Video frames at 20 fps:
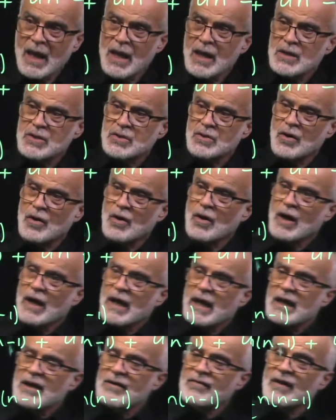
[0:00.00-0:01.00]
So
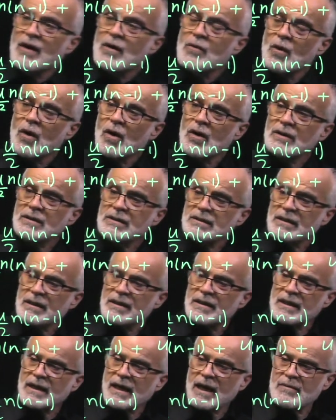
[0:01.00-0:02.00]
if I want
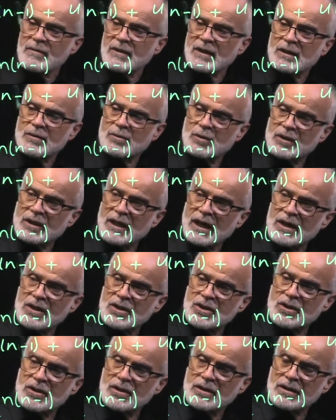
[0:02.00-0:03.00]
the chemical
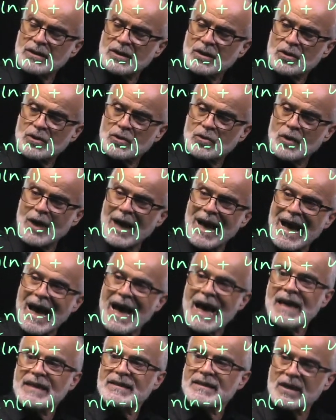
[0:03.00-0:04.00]
potential to
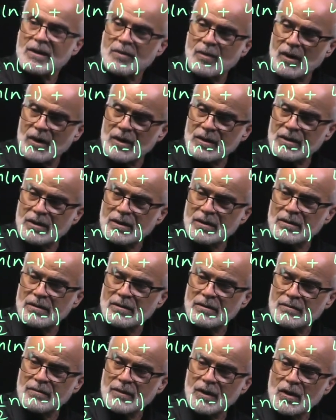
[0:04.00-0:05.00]
add a
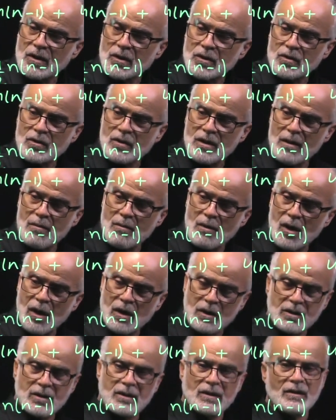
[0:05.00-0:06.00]
particle to the
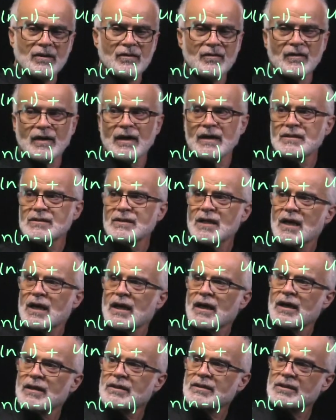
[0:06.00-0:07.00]
Mott phase,
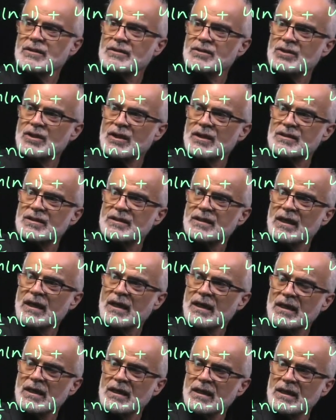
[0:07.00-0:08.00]
it is just
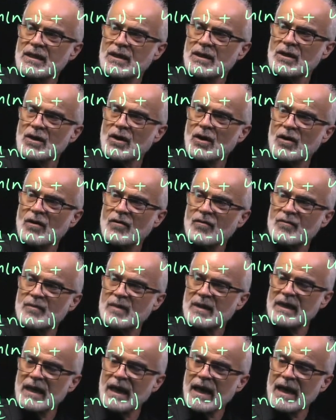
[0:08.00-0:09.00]
E of
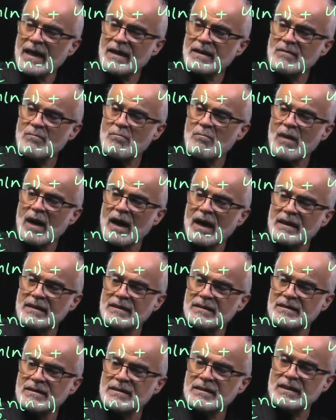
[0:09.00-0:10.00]
Pn
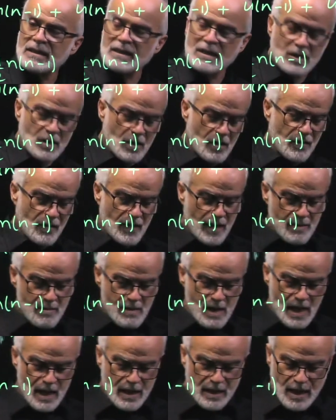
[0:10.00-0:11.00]
minus E of
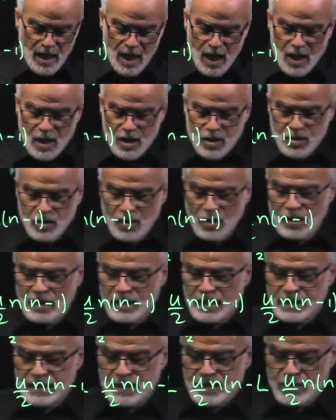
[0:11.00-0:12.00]
Mn. So
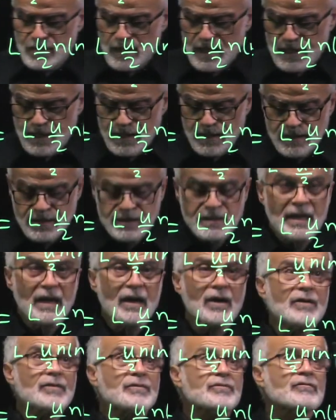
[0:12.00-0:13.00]
let us write these
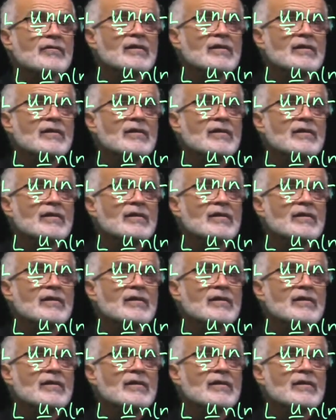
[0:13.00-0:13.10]
down.